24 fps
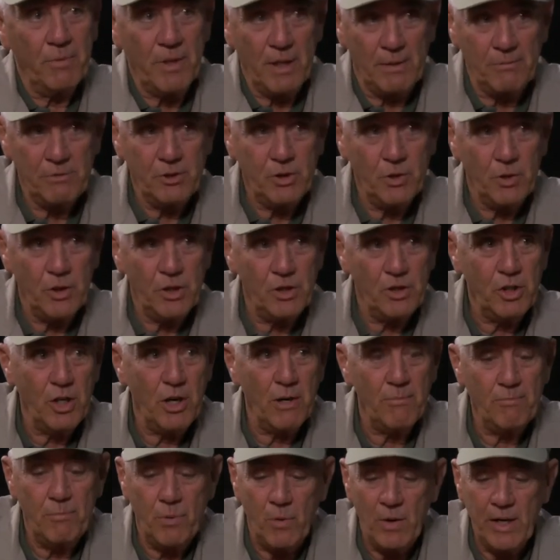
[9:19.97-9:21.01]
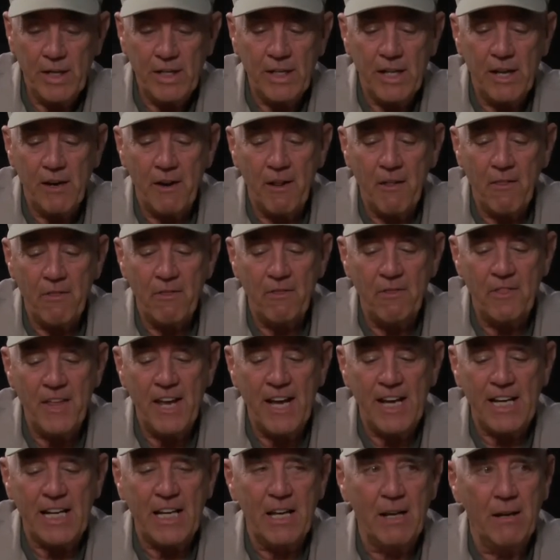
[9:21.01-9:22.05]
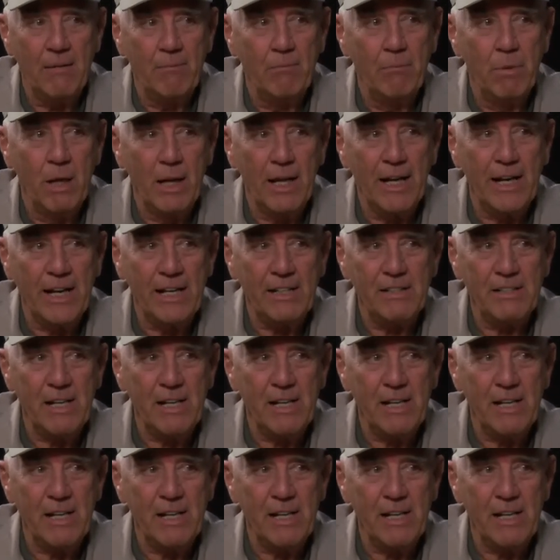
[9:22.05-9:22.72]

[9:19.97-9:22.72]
comes to a sharp point and a thick blade.